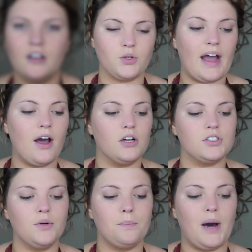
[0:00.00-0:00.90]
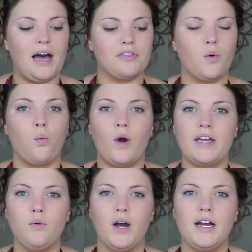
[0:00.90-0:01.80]
So I also bought the
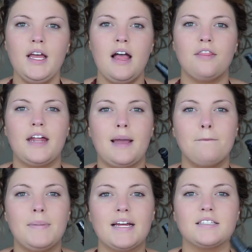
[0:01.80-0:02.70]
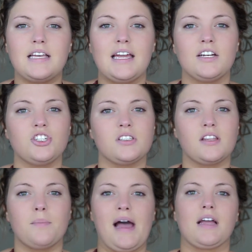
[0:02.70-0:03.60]
white one that I mix in just
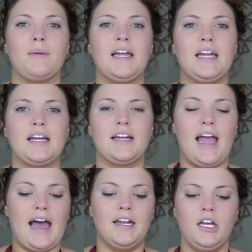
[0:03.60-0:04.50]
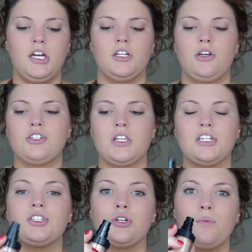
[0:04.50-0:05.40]
on the back of my hand. I add
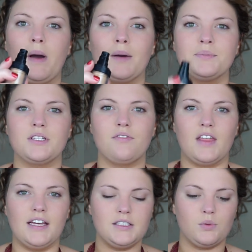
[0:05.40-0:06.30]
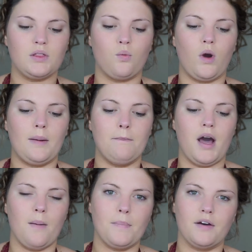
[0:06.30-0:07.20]
usually 2 pumps of this with 1
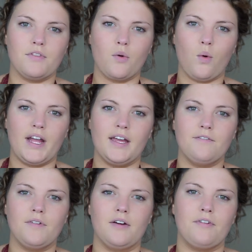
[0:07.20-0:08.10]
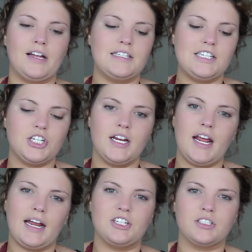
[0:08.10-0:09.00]
pump of the white foundation,
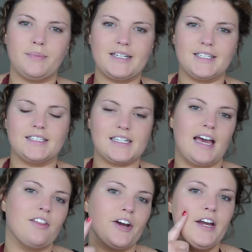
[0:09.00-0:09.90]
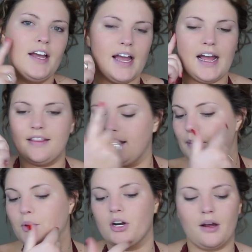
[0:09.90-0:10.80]
and I just mix it together and
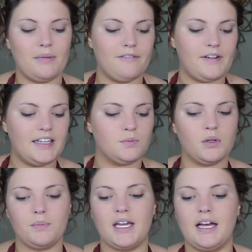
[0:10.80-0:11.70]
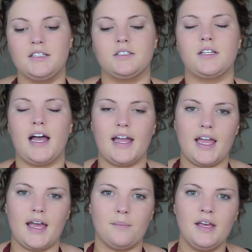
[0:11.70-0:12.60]
then put it on my face. But because I
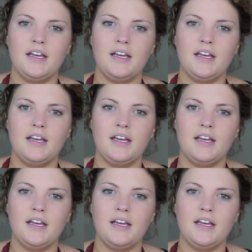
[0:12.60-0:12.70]
am